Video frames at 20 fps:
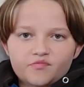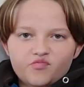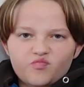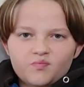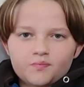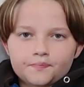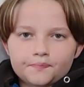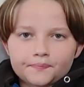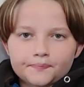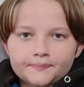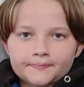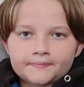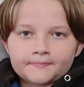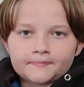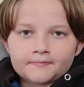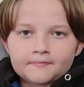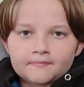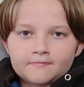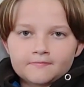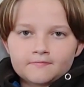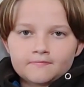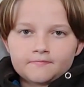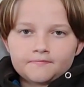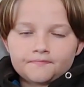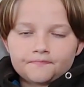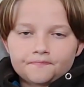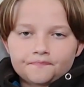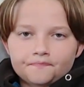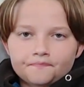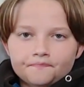
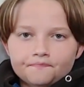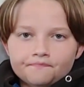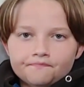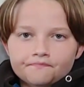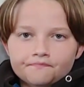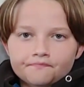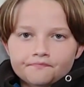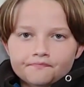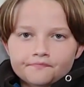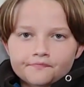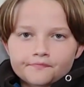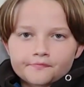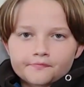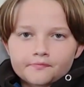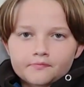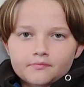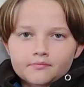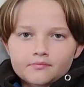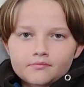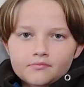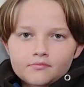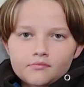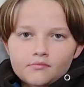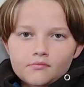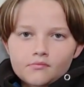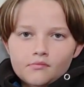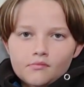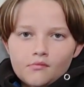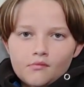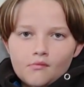
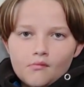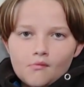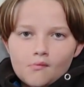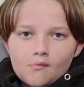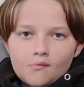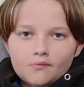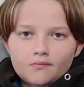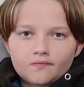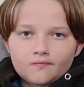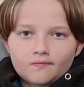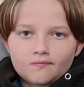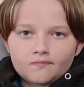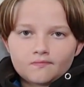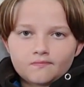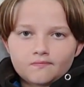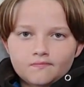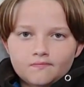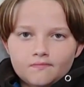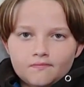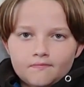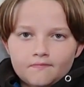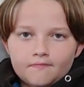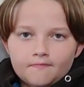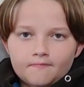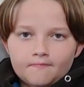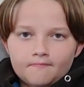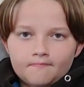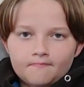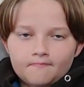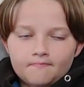
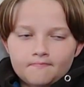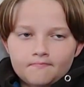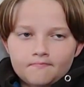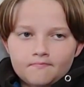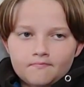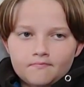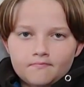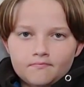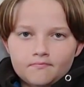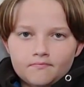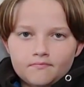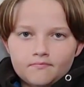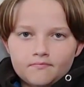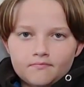[no speech]